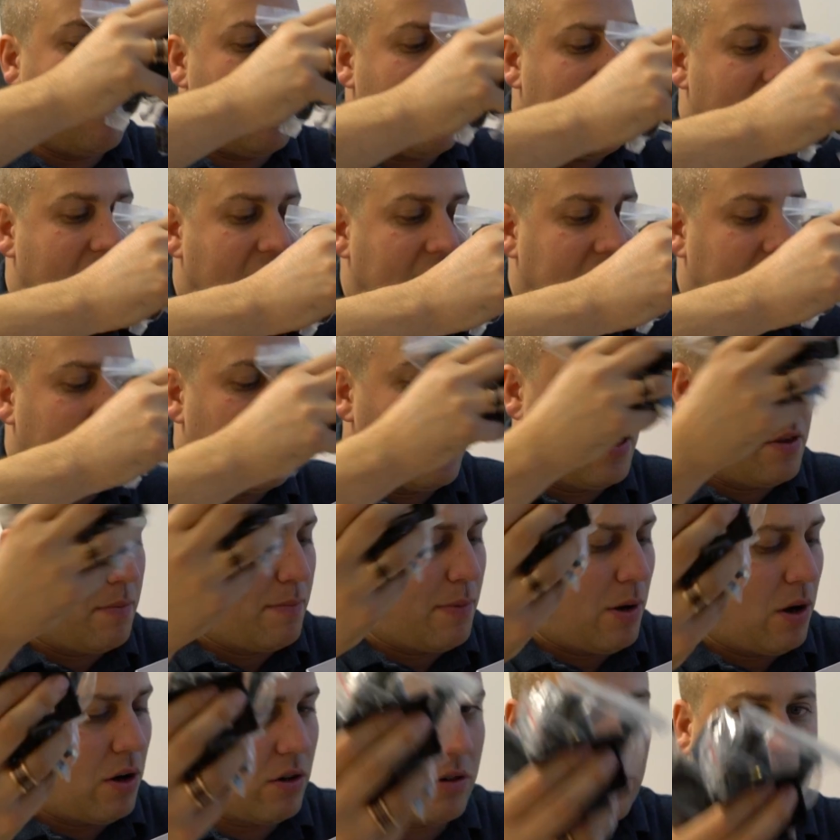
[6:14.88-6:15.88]
in the
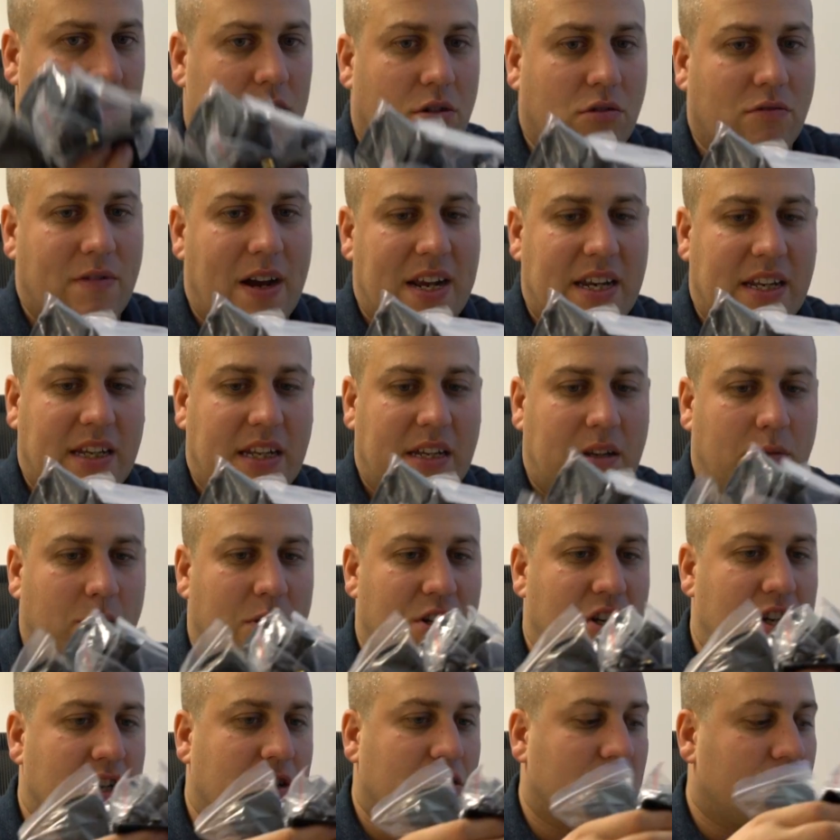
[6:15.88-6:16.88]
box already,
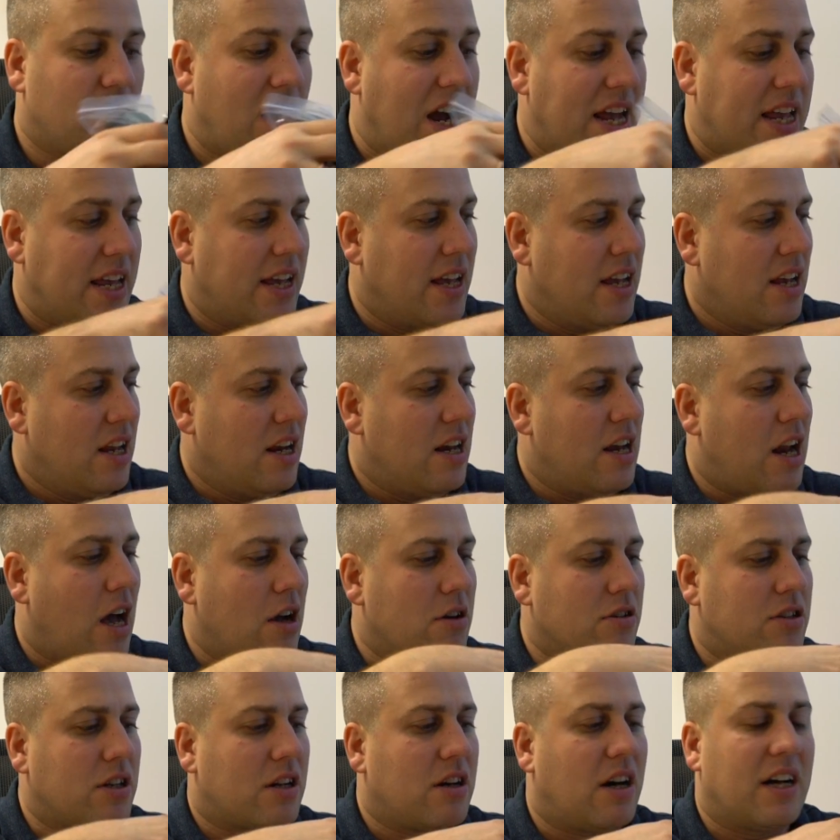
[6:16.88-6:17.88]
which is great.
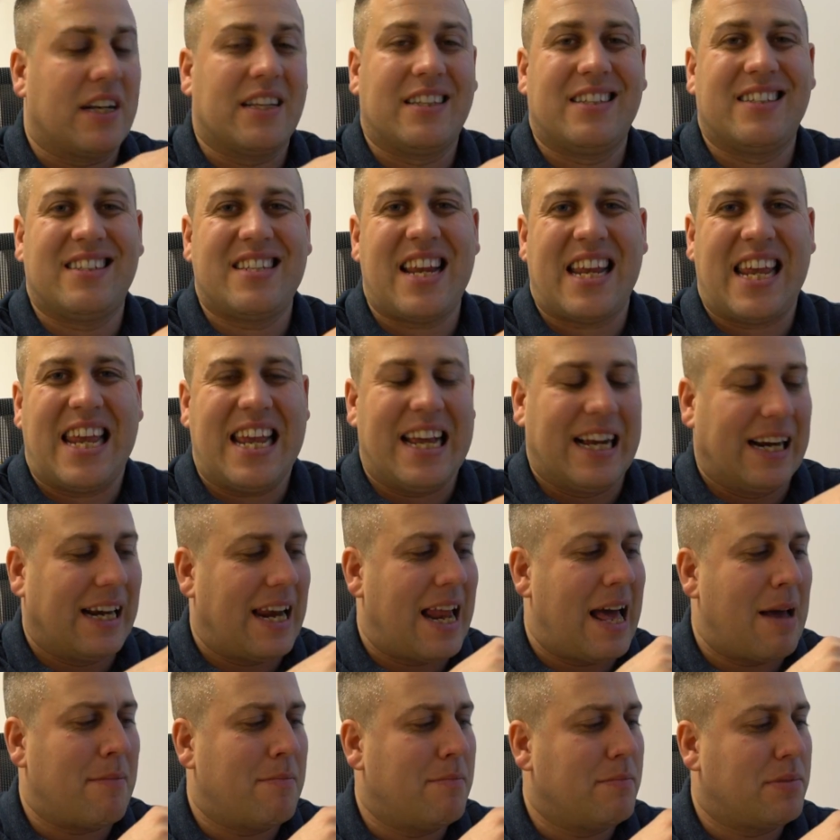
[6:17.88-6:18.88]
Loads of kind of sticky
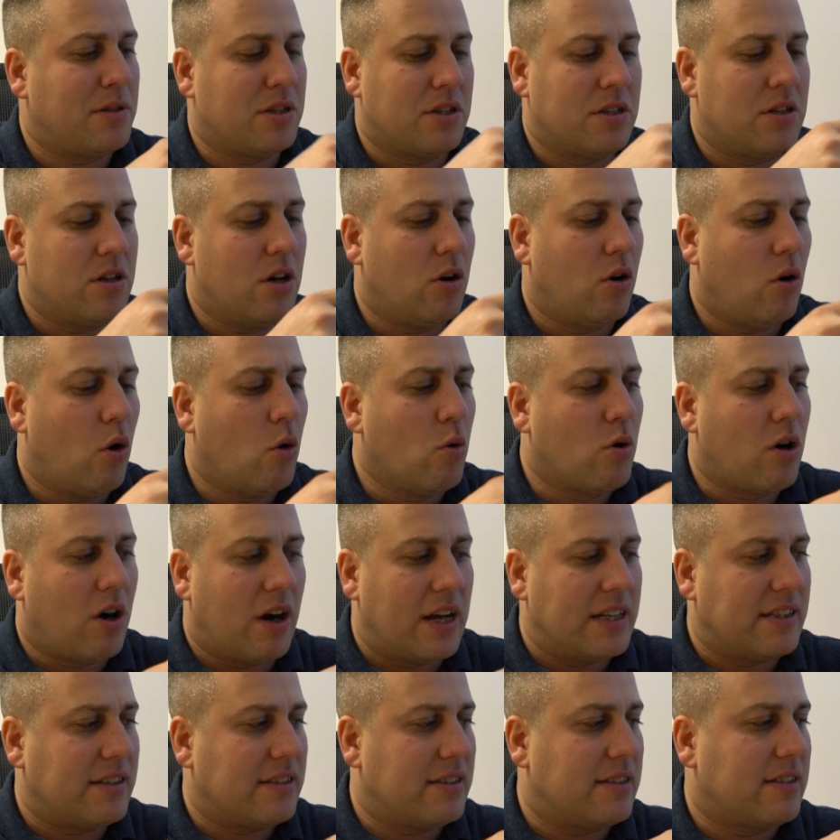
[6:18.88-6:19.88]
clamps and all
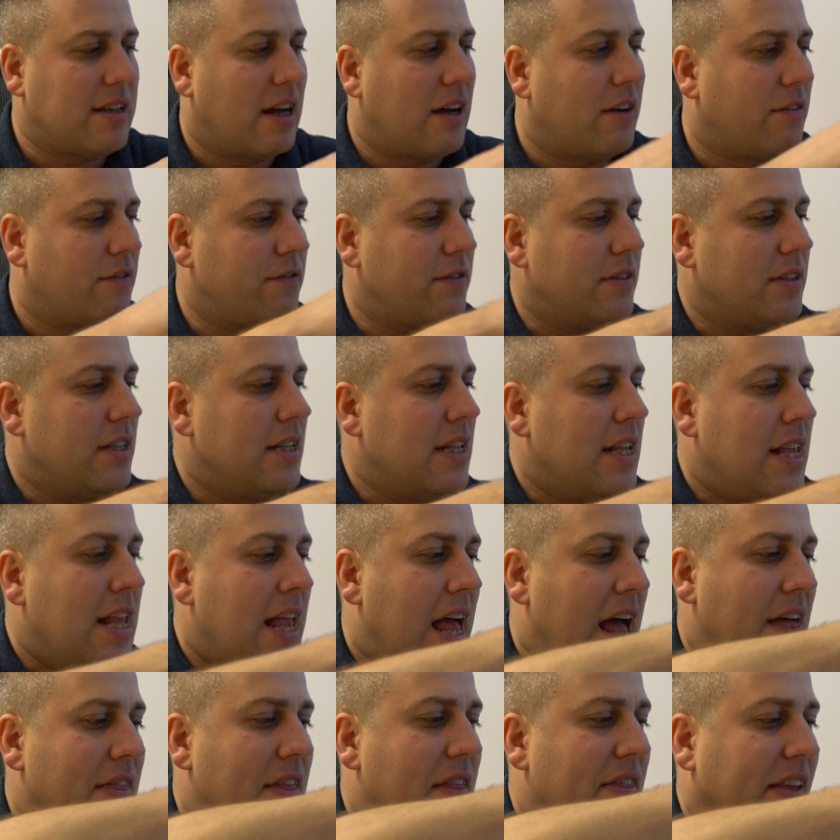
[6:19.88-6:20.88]
kinds of stuff.
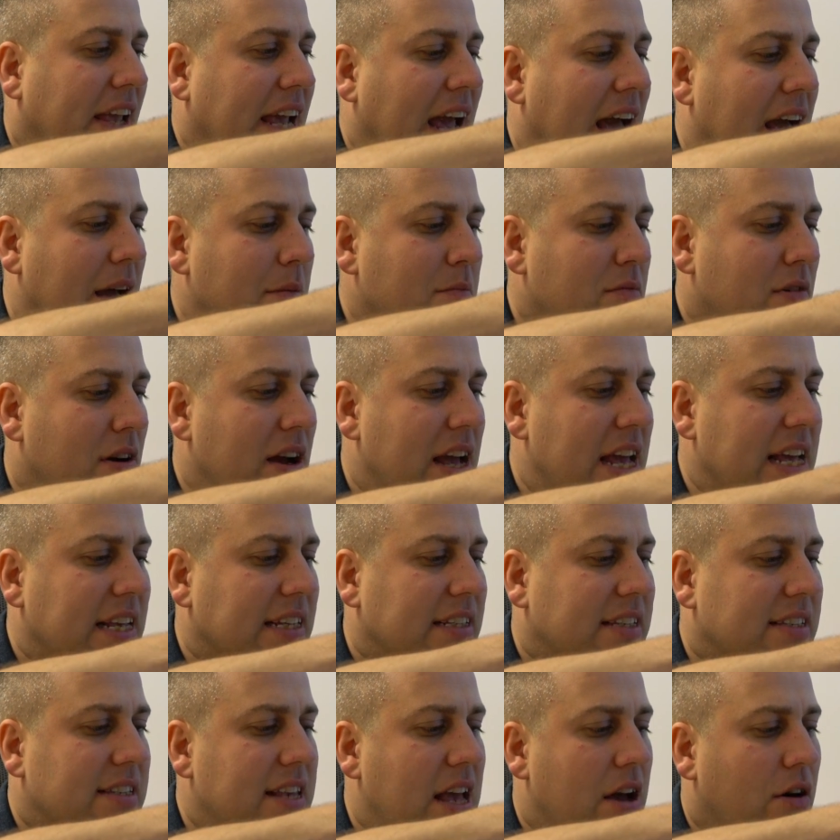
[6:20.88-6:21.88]
And then the camera
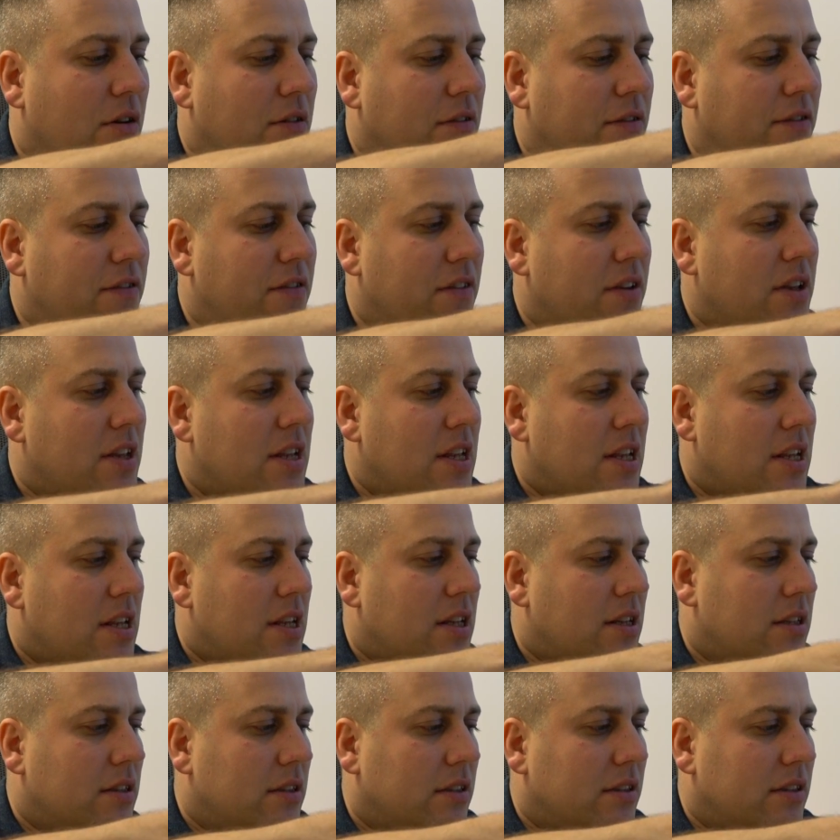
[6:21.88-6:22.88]
itself,
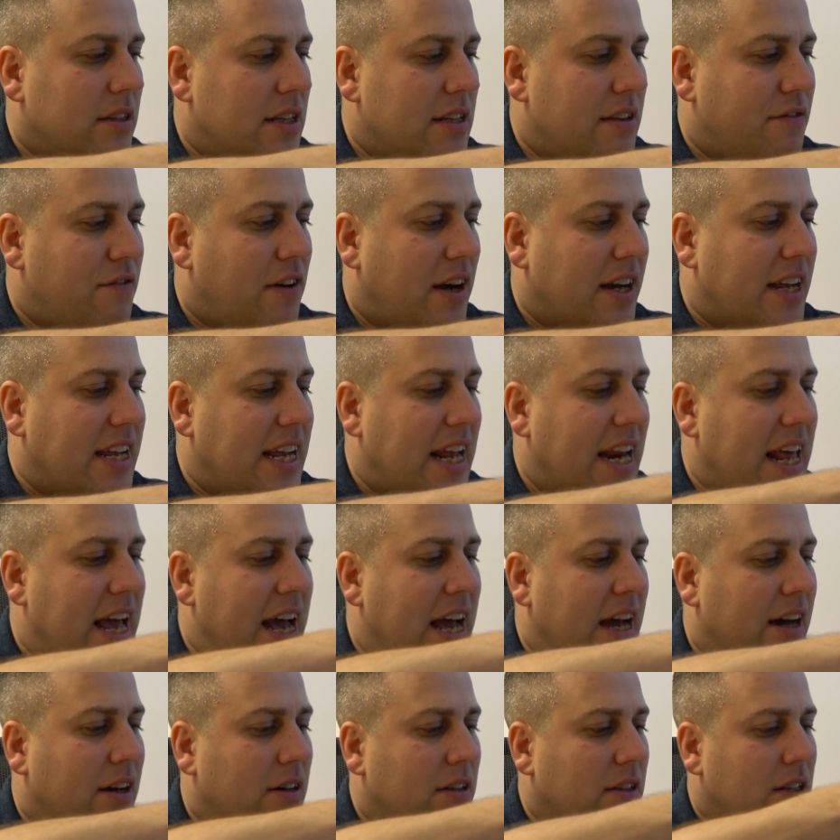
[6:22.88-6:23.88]
if I can get
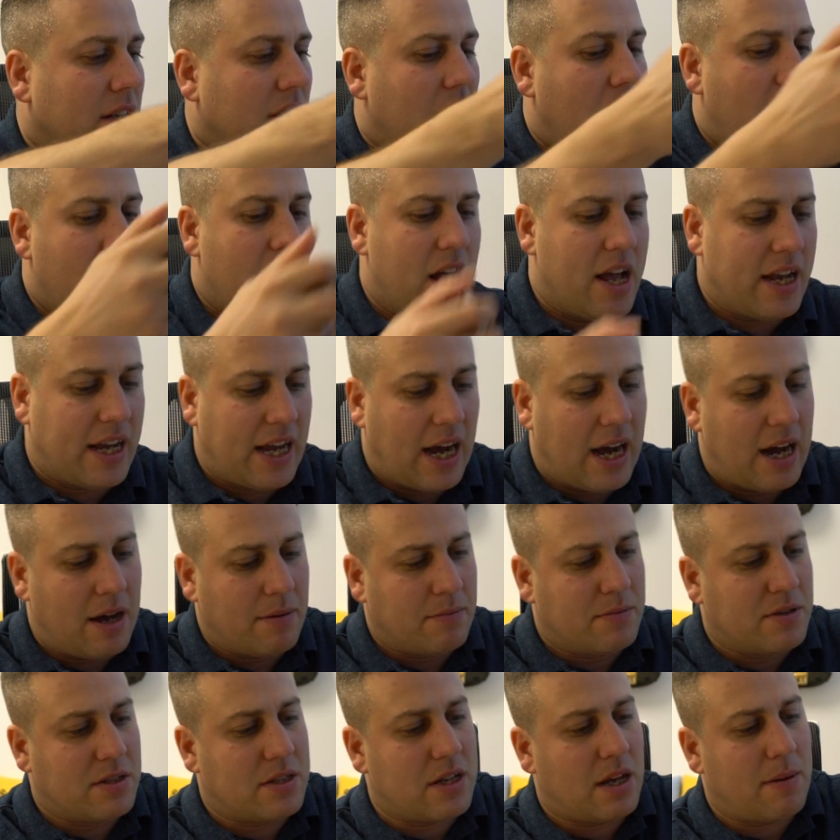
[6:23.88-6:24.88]
it out,
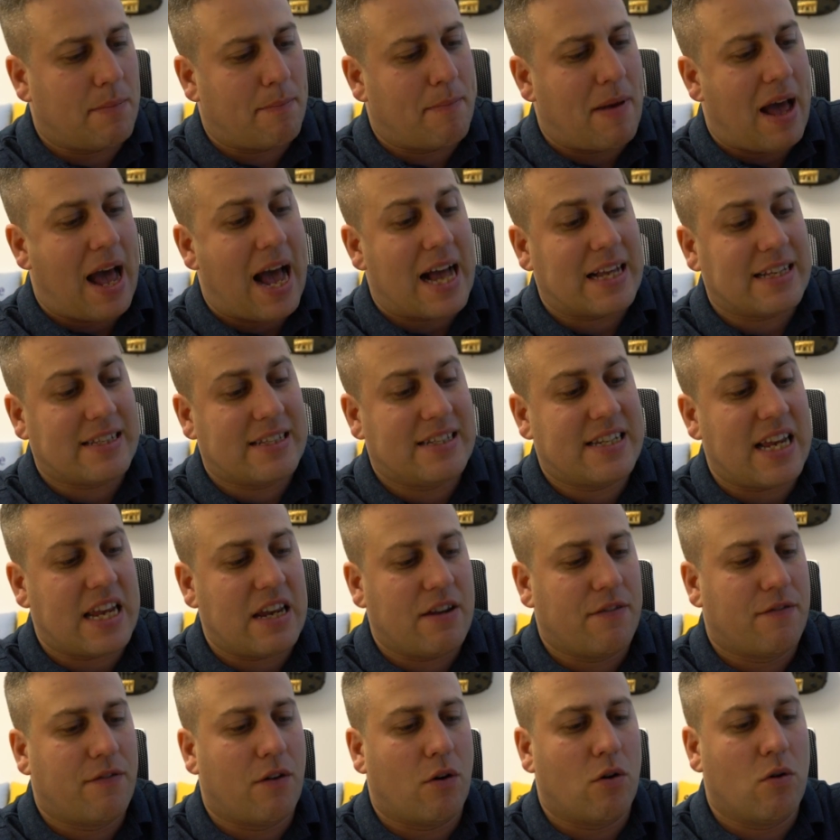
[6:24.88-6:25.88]
comes as
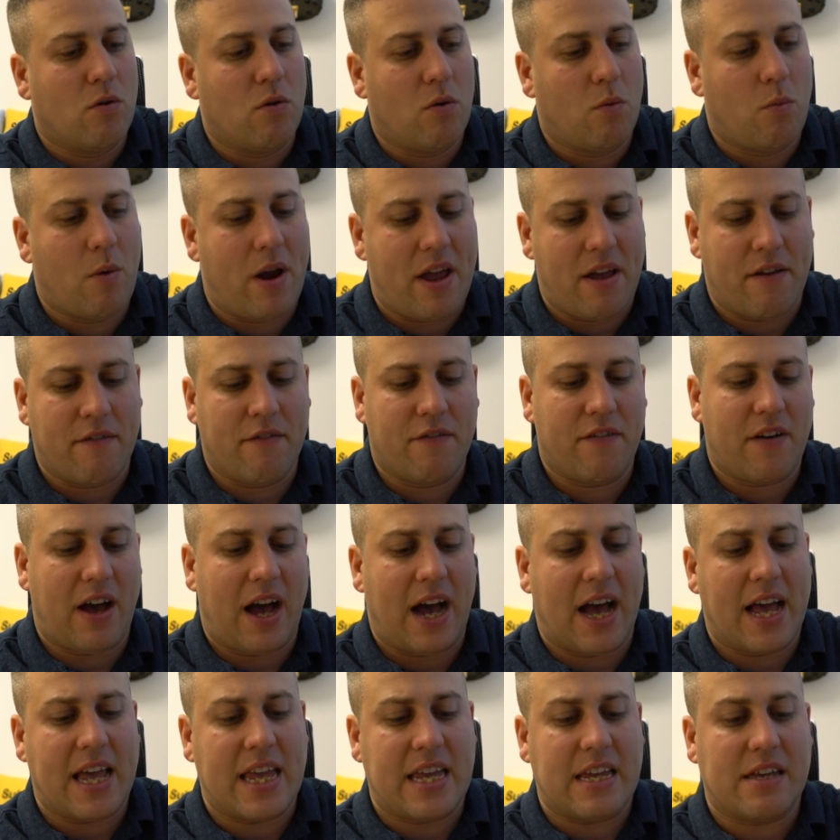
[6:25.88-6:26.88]
default with
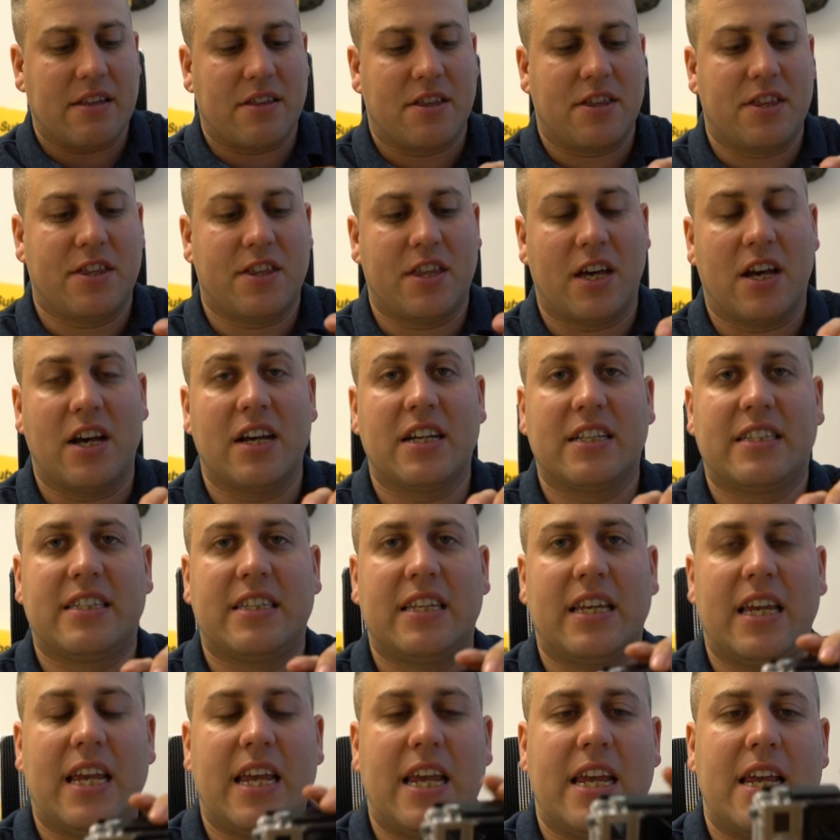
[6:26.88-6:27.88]
a
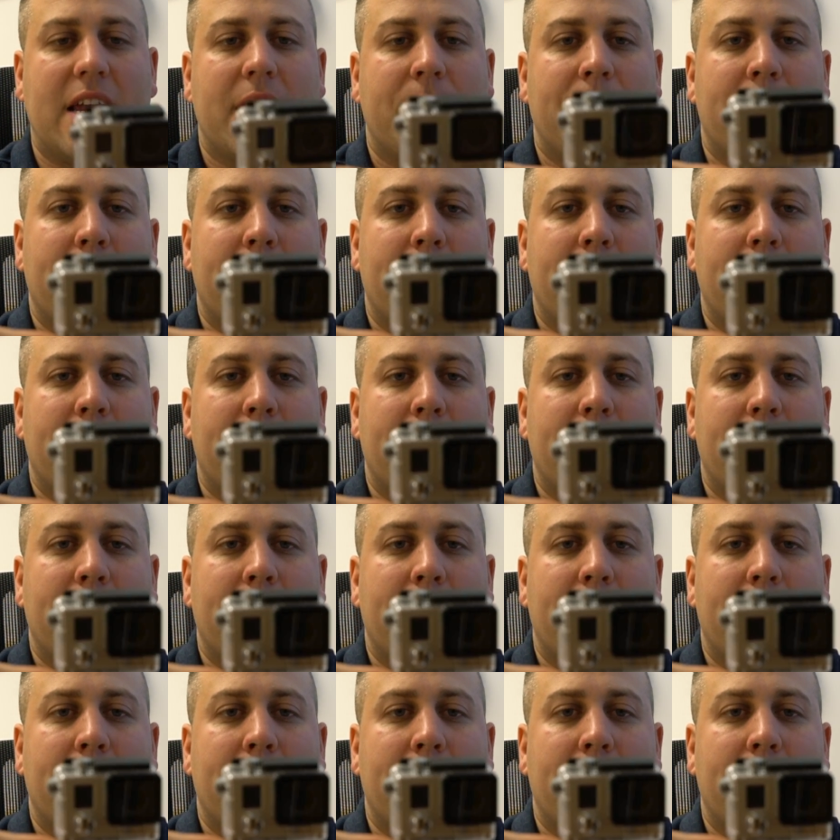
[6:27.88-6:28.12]
30